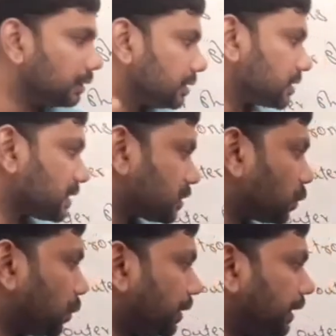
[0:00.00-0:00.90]
This is
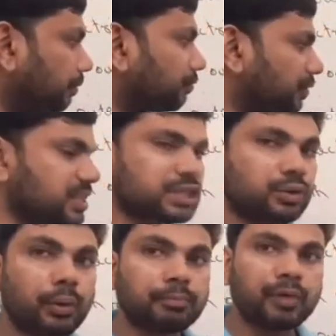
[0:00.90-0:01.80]
sodium, first
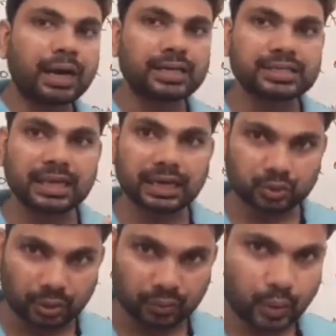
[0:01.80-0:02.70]
group, valence
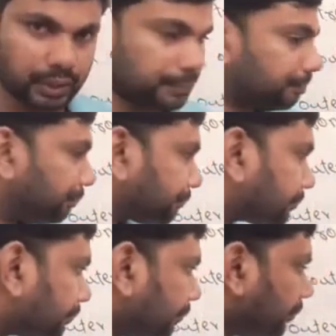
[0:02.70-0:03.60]
electron 1.
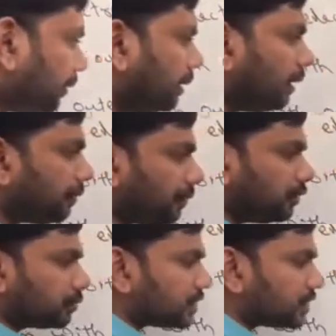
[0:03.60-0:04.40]
When you